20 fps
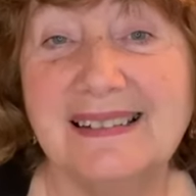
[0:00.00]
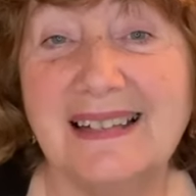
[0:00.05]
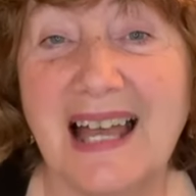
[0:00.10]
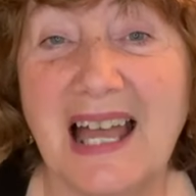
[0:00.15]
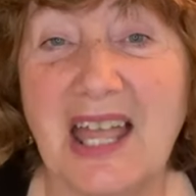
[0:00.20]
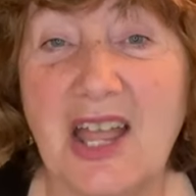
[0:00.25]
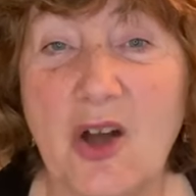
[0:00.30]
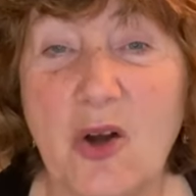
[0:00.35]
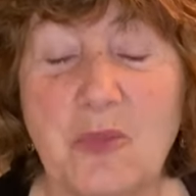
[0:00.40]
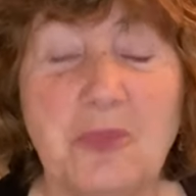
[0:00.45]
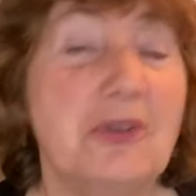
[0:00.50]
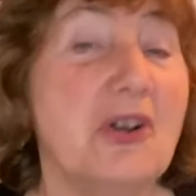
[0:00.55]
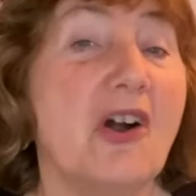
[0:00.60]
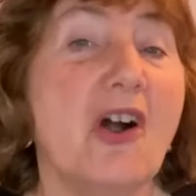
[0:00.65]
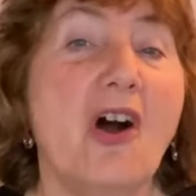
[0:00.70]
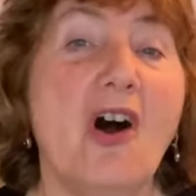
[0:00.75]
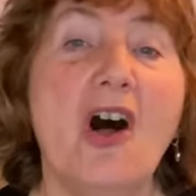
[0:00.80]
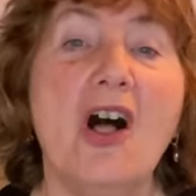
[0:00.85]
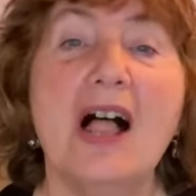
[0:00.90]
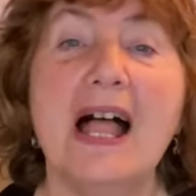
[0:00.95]
I hope you're
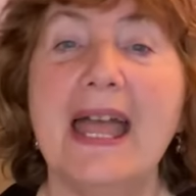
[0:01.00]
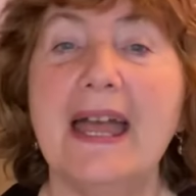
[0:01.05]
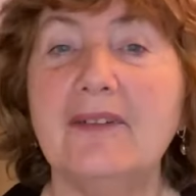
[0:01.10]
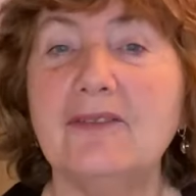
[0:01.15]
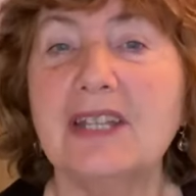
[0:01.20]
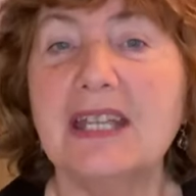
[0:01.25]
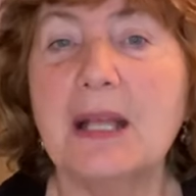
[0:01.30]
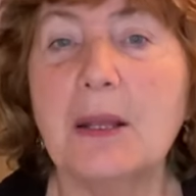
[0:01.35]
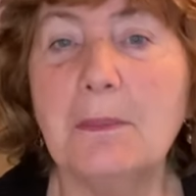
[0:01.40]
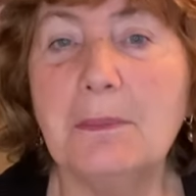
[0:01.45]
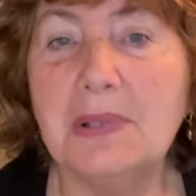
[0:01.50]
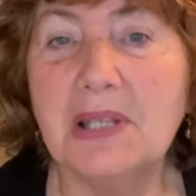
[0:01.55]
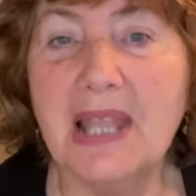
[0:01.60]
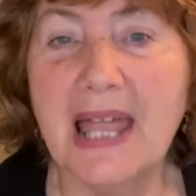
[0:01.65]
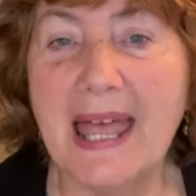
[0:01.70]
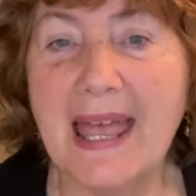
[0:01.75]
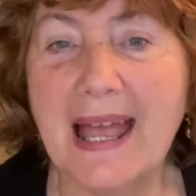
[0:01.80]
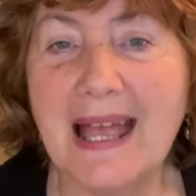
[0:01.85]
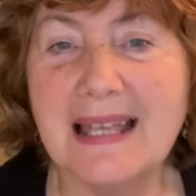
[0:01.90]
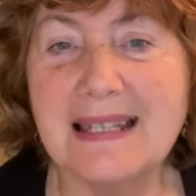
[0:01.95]
all having a
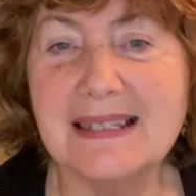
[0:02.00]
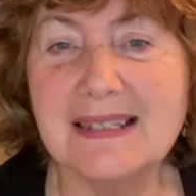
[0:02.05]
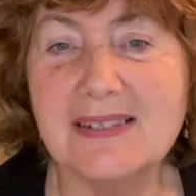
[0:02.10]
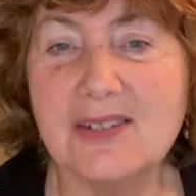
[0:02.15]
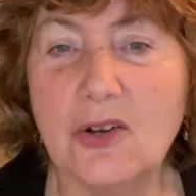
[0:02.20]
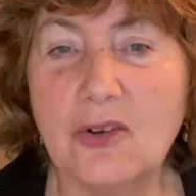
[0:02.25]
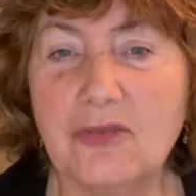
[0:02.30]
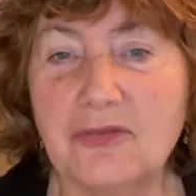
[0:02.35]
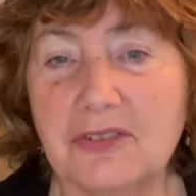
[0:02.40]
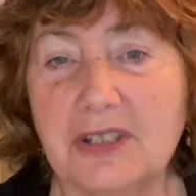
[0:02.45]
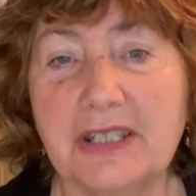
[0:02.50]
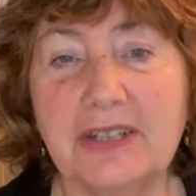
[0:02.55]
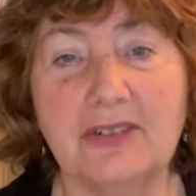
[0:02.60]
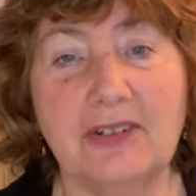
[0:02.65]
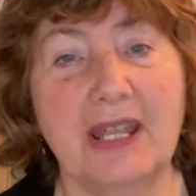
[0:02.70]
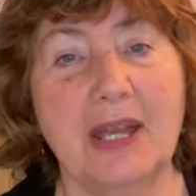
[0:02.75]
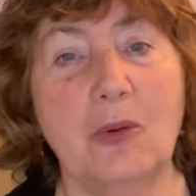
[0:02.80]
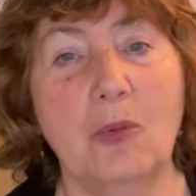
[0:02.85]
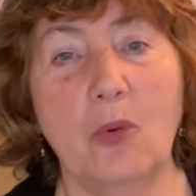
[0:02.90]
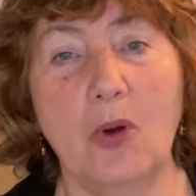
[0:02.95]
blast. Hopefully you're
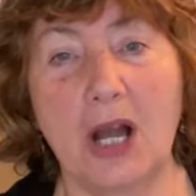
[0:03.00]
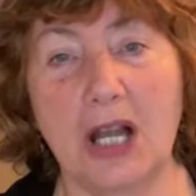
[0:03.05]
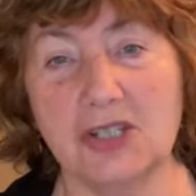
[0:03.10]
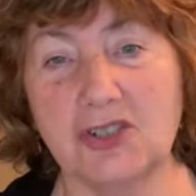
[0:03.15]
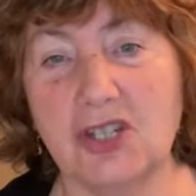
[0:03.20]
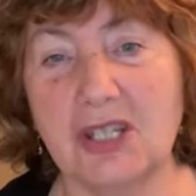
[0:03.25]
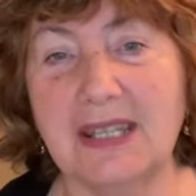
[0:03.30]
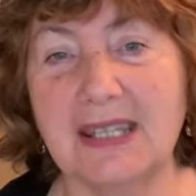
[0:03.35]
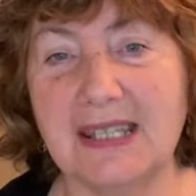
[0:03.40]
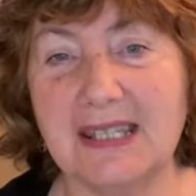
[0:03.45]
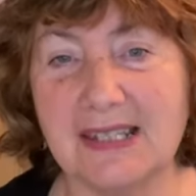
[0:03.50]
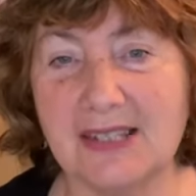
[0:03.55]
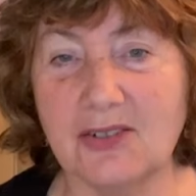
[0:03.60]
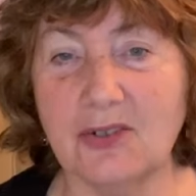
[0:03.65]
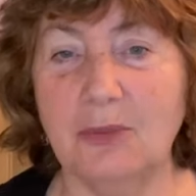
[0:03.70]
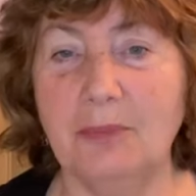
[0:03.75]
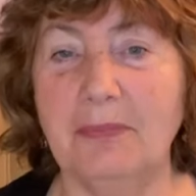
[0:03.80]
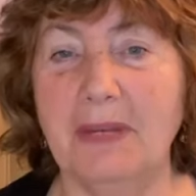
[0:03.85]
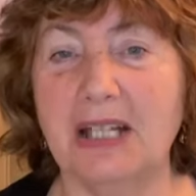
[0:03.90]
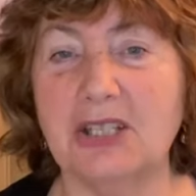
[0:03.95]
not watching this
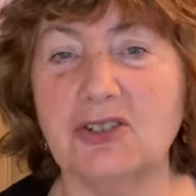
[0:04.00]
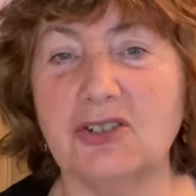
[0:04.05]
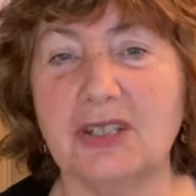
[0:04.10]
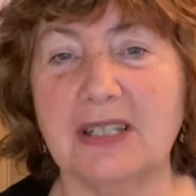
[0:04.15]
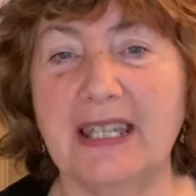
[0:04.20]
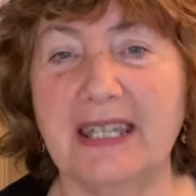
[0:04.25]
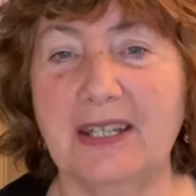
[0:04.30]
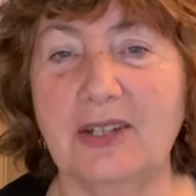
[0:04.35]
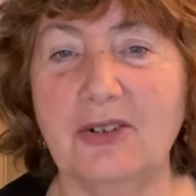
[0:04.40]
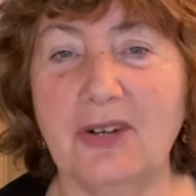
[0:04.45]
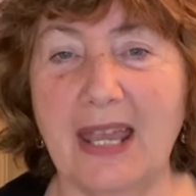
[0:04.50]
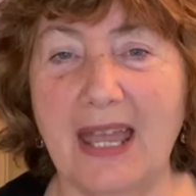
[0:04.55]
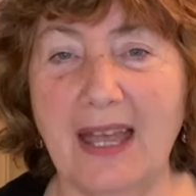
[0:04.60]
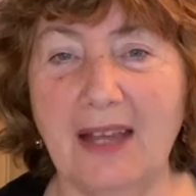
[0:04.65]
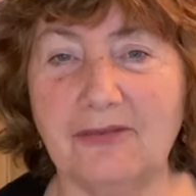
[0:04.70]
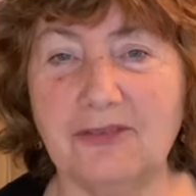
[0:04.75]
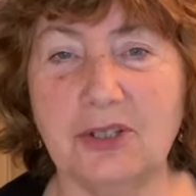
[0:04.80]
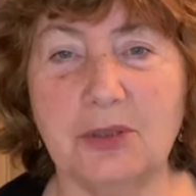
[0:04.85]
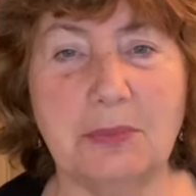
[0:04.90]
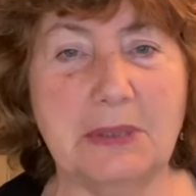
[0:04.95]
till much later
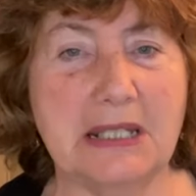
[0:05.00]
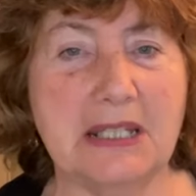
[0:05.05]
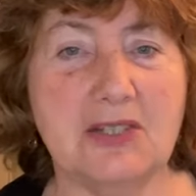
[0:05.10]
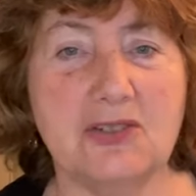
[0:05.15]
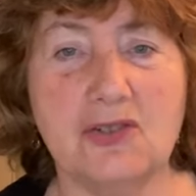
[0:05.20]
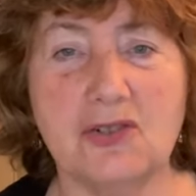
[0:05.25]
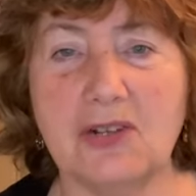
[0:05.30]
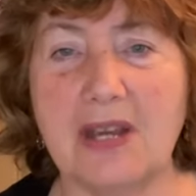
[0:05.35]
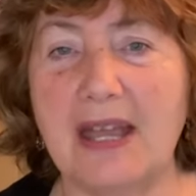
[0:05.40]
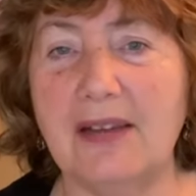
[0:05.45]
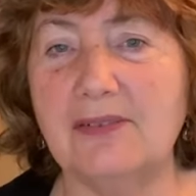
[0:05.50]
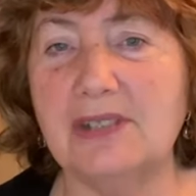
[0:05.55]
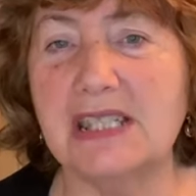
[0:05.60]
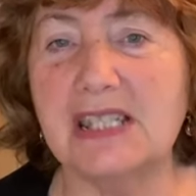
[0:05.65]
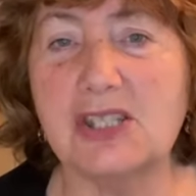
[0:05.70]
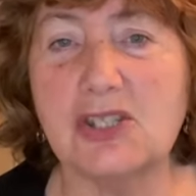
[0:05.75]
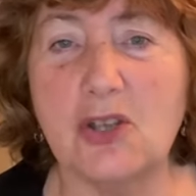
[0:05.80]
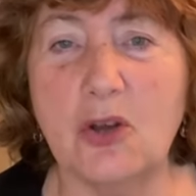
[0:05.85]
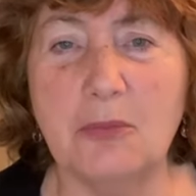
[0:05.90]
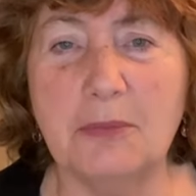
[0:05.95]
after because you're having
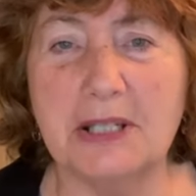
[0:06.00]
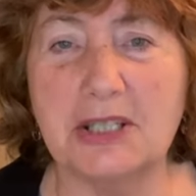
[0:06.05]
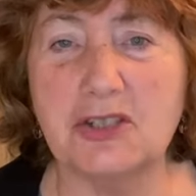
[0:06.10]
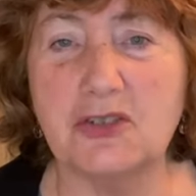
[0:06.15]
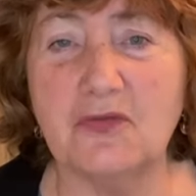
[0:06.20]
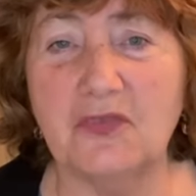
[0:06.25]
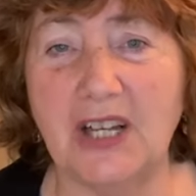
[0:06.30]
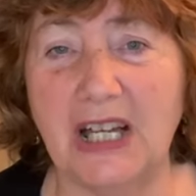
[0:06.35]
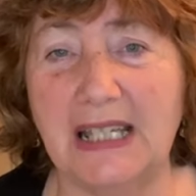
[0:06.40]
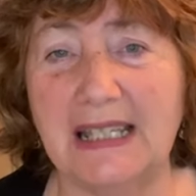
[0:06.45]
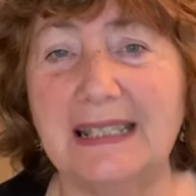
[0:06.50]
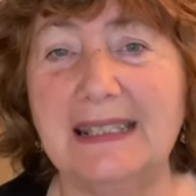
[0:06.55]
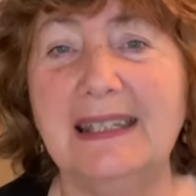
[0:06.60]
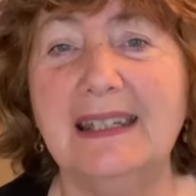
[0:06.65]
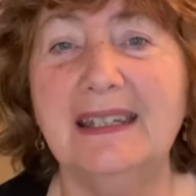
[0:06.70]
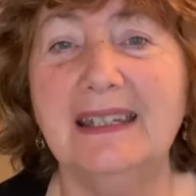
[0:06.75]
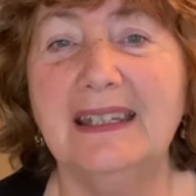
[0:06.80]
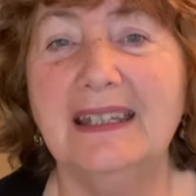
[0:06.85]
so much fun.